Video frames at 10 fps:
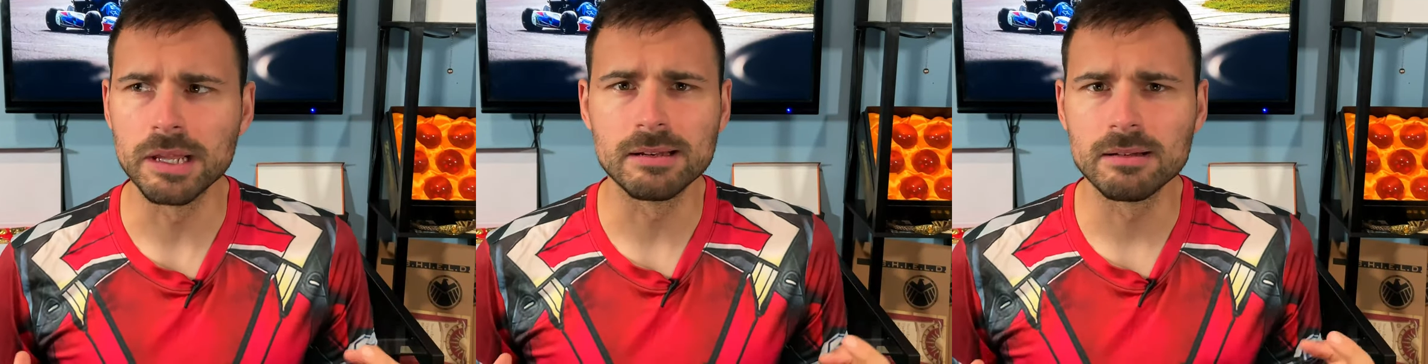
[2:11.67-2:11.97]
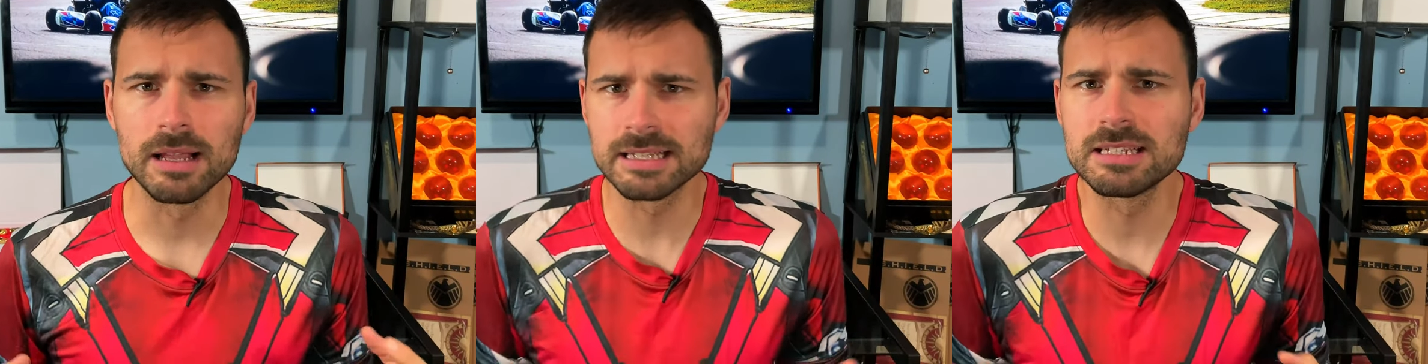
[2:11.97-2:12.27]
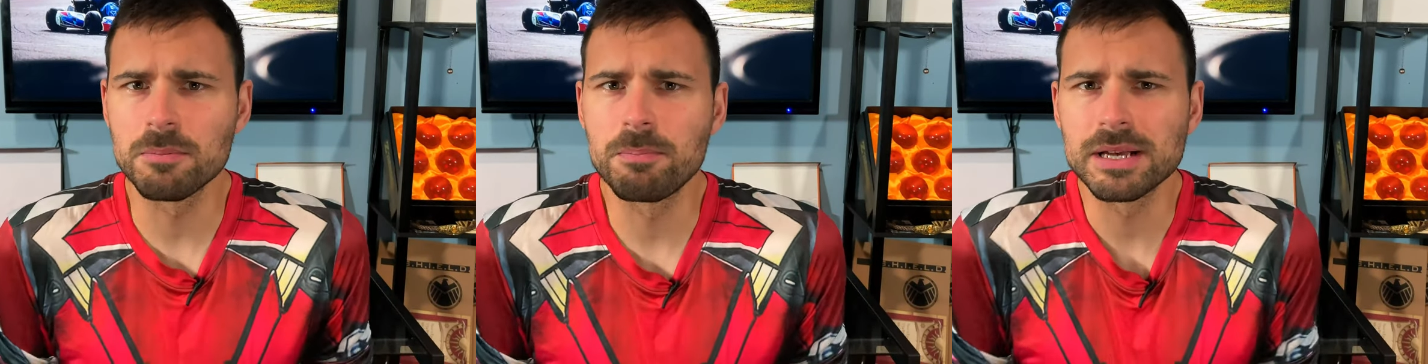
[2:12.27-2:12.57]
And like I
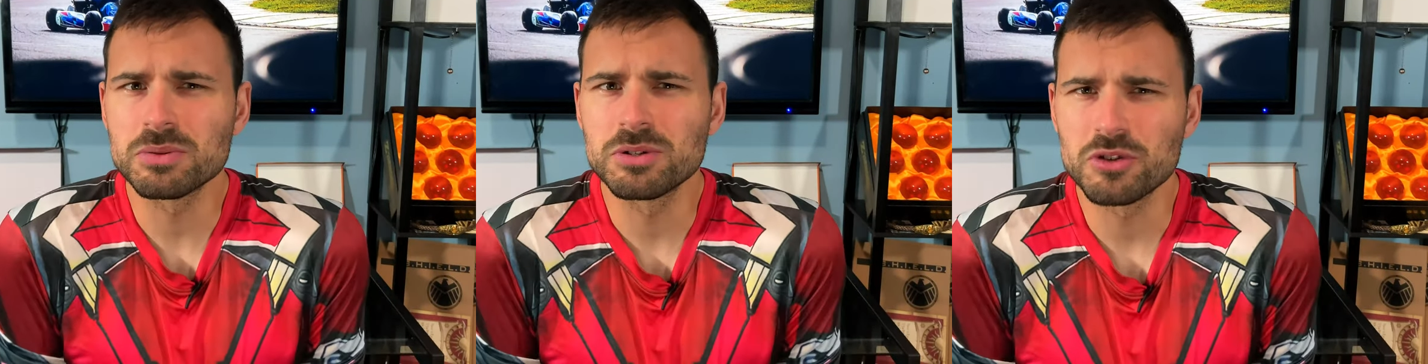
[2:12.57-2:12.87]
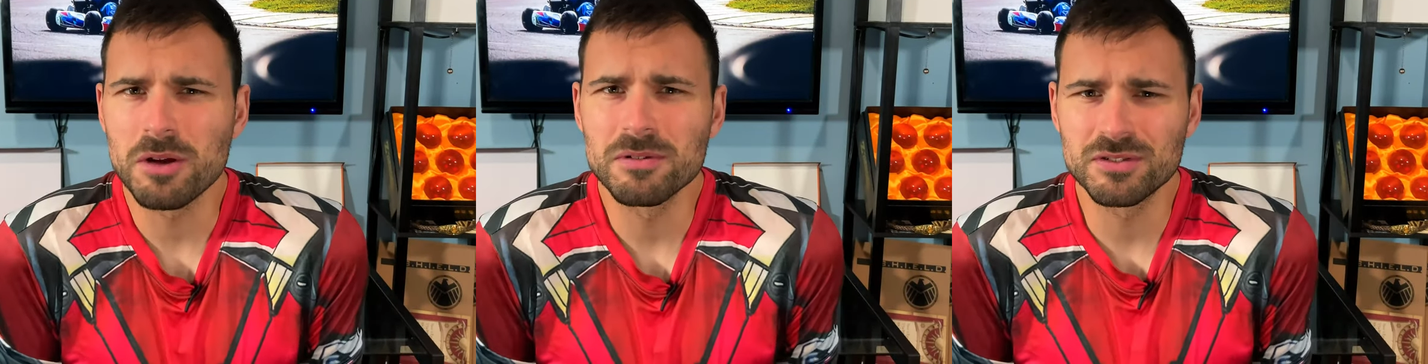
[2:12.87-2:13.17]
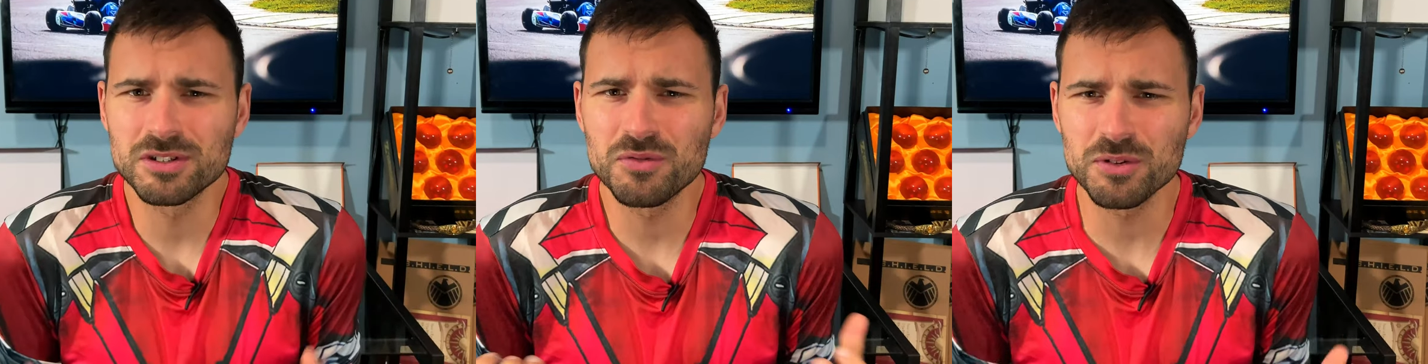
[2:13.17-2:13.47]
said, the best way to describe it is
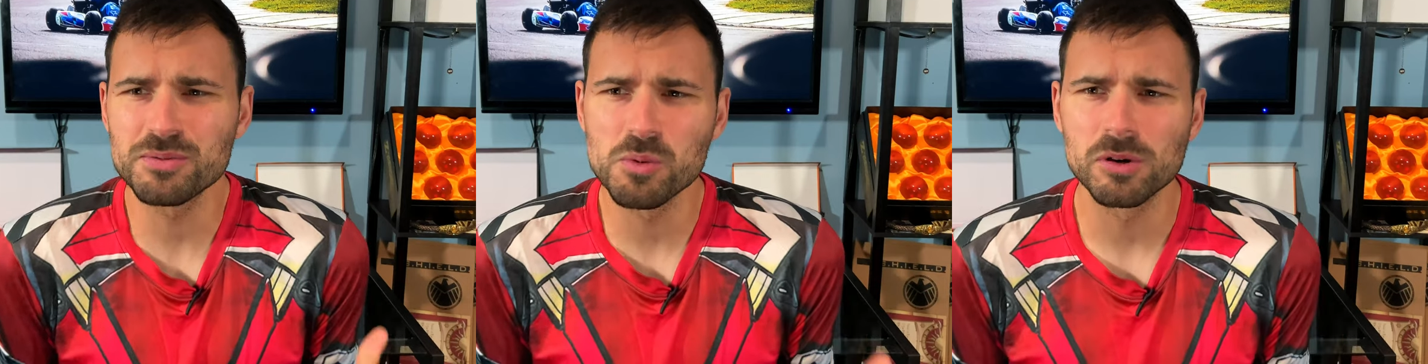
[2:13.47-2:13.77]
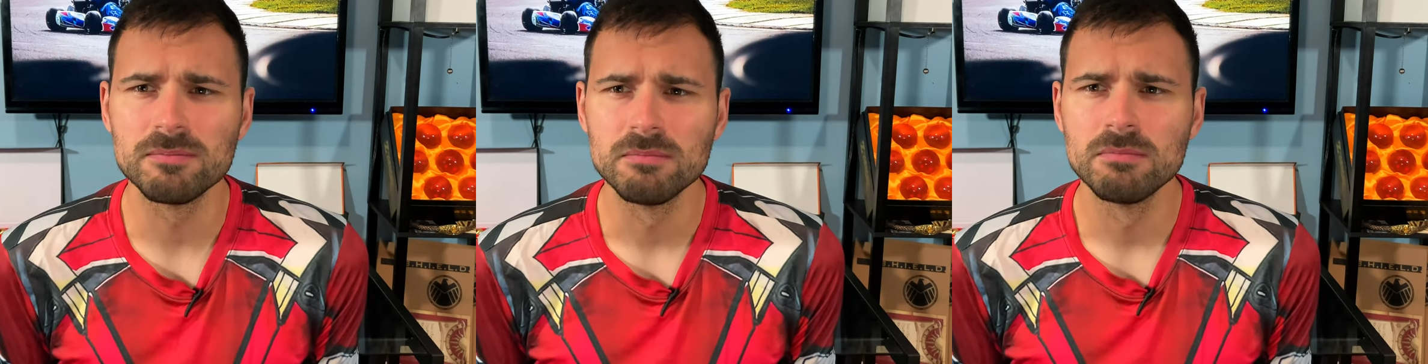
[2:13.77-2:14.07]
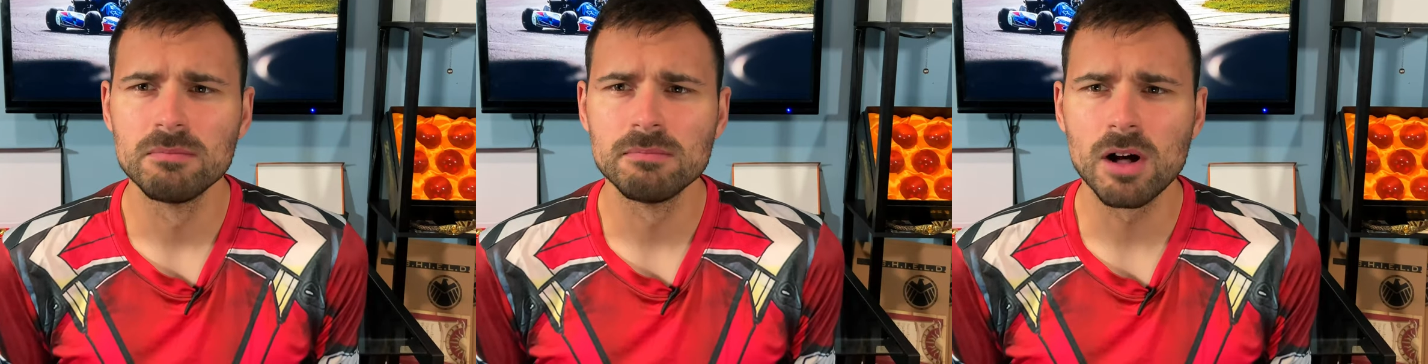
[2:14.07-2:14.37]
just feels more
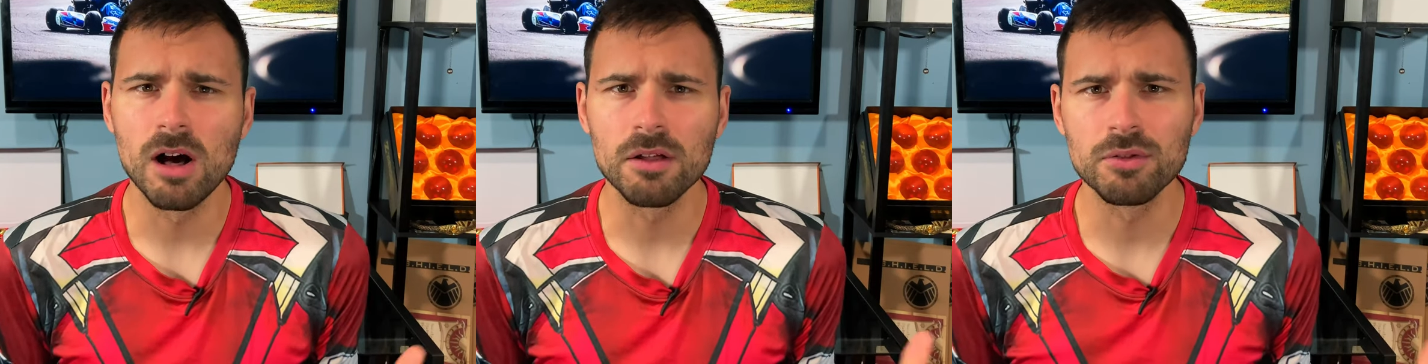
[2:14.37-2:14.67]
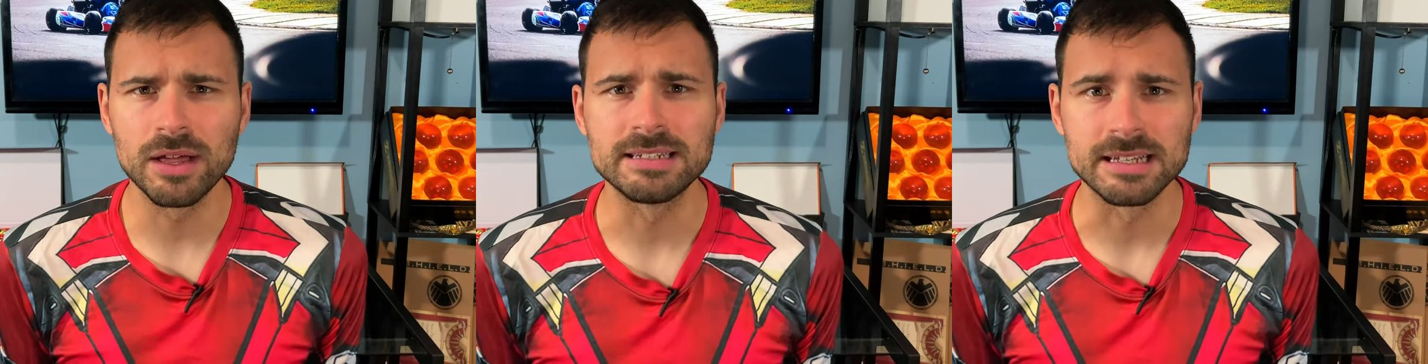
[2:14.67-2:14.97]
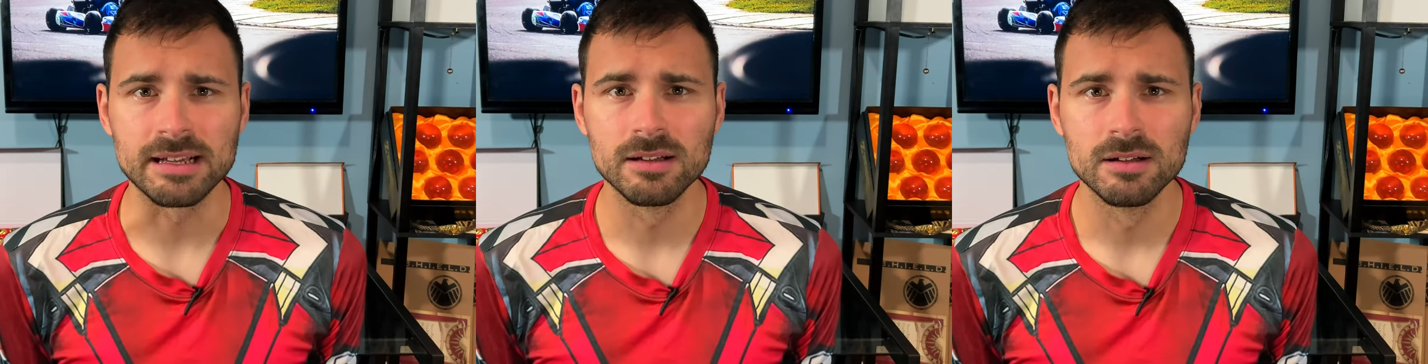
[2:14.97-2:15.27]
authentic.